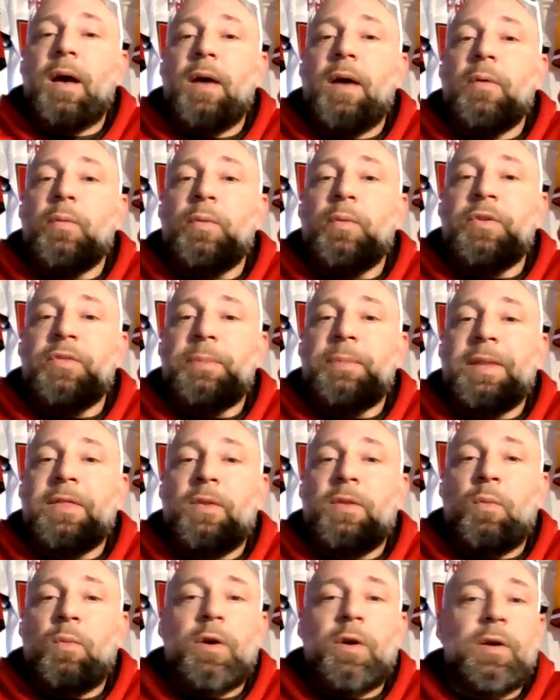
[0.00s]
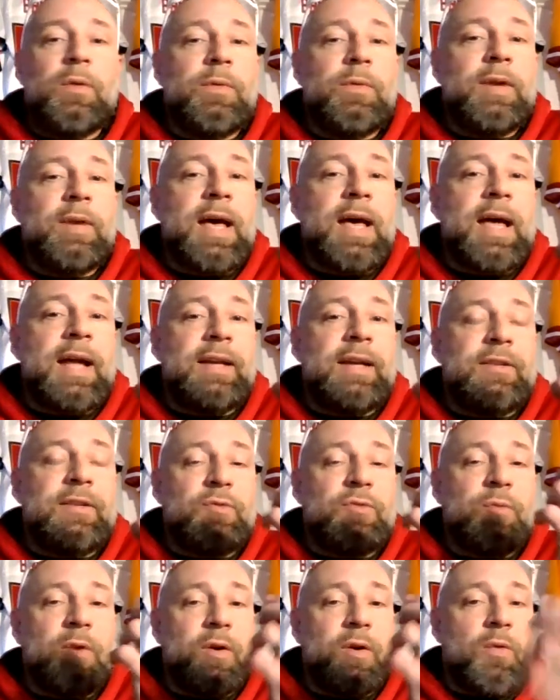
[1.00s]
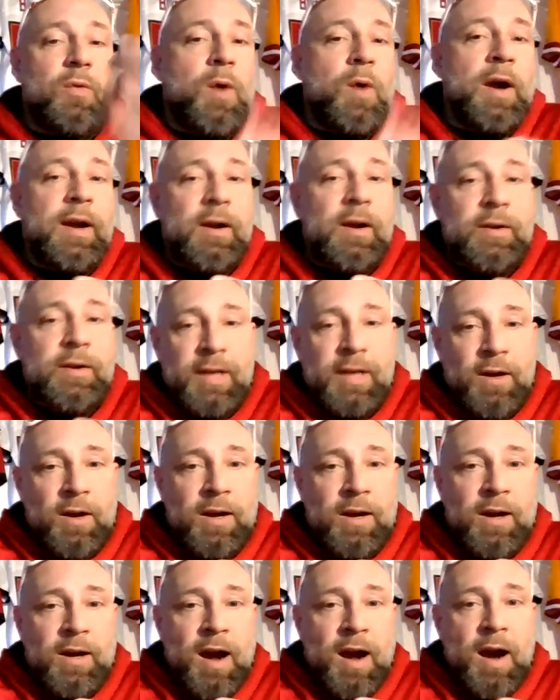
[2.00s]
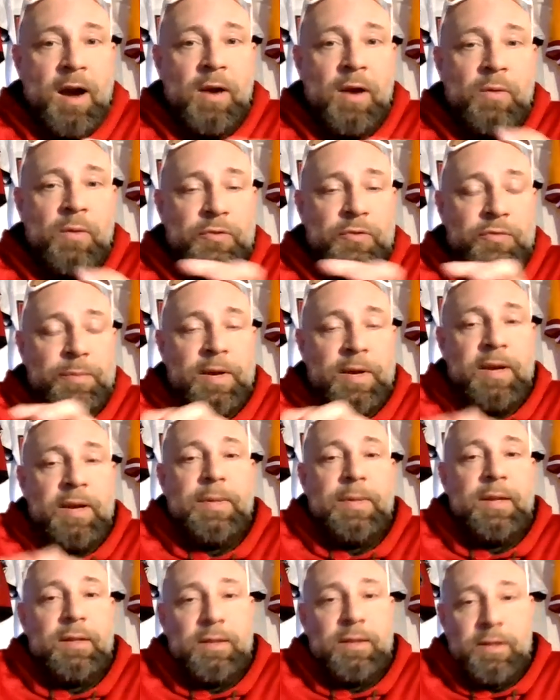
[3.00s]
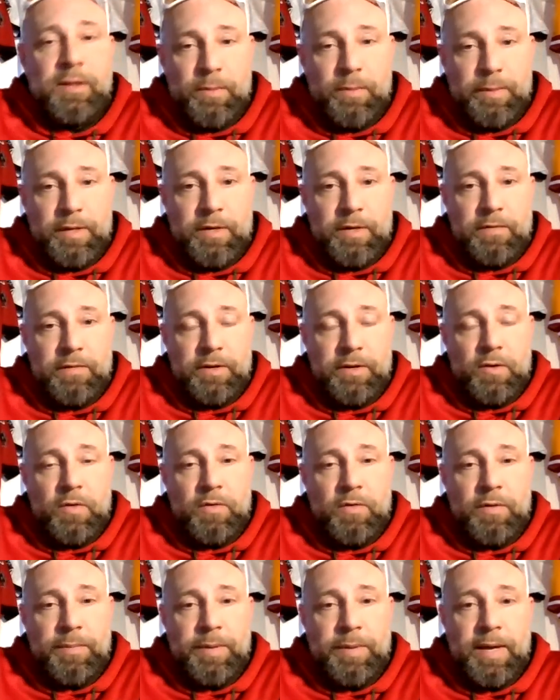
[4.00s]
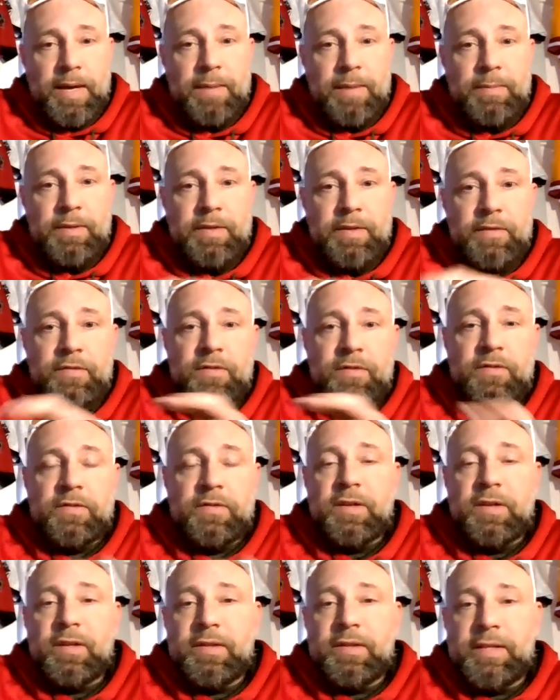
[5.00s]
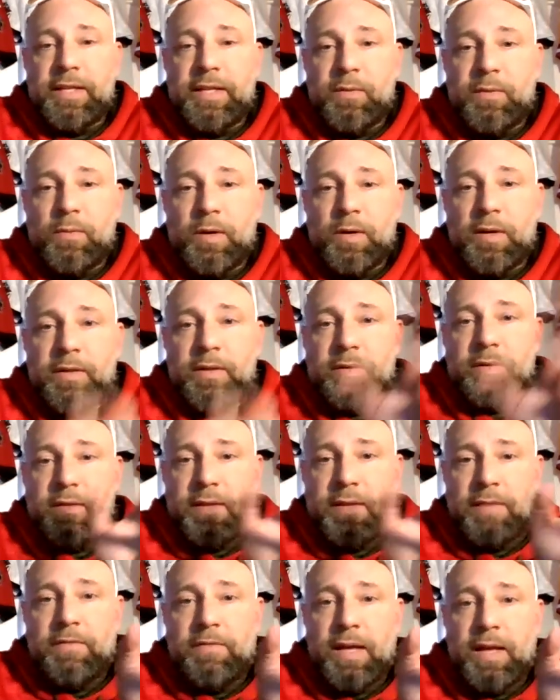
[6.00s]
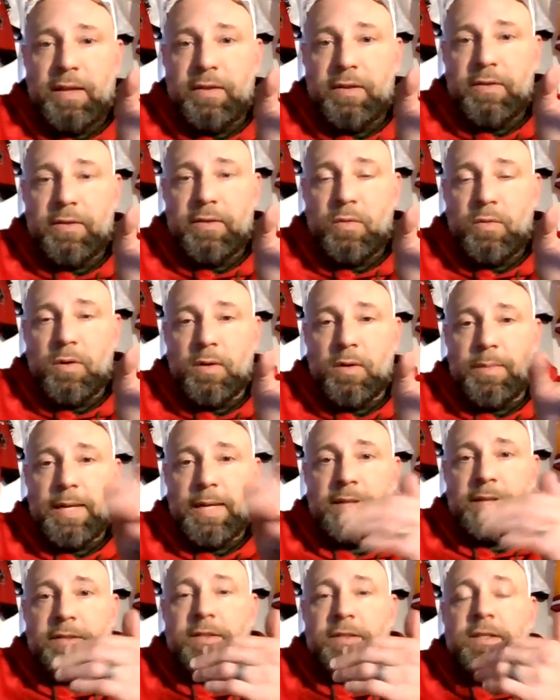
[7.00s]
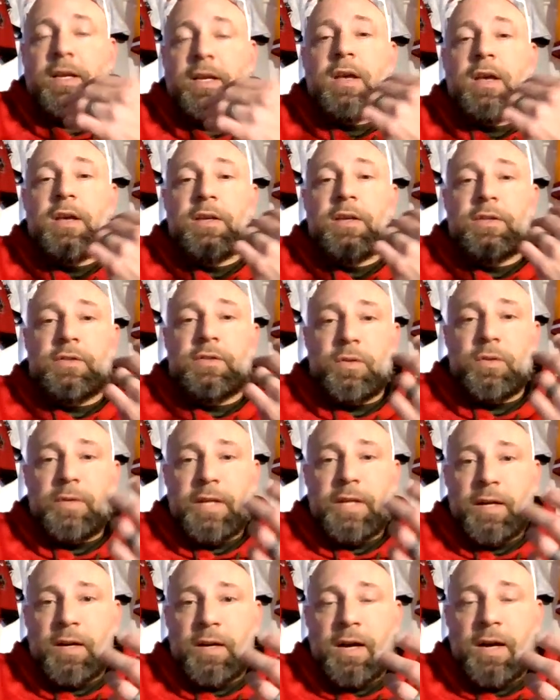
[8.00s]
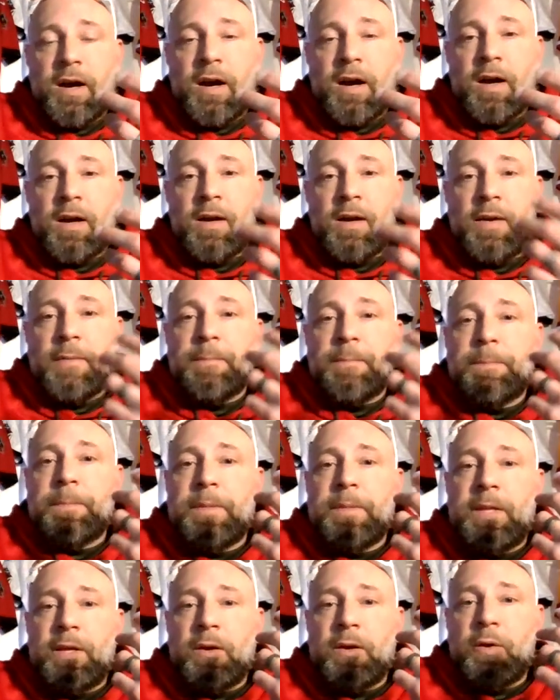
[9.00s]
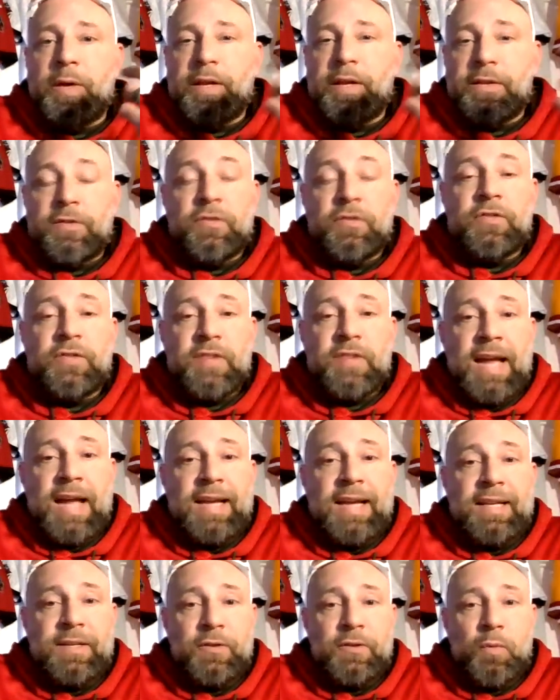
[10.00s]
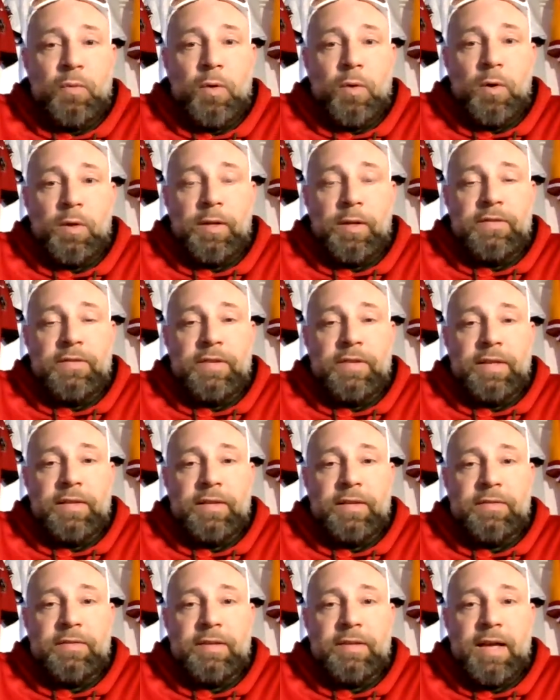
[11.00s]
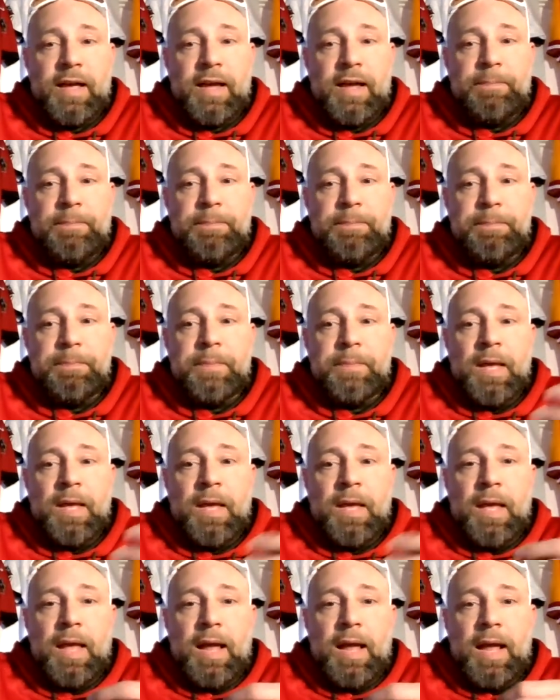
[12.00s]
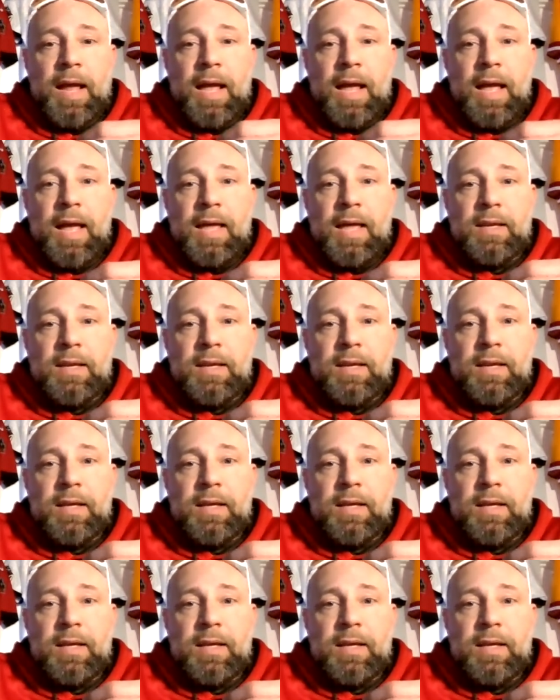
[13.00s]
We spent the 109 to acquire Derek Carr, which might have been a little bit of an overpay, but this is a league where they value the quarterbacks. So Derek Carr, he had just signed in New Orleans at this time, and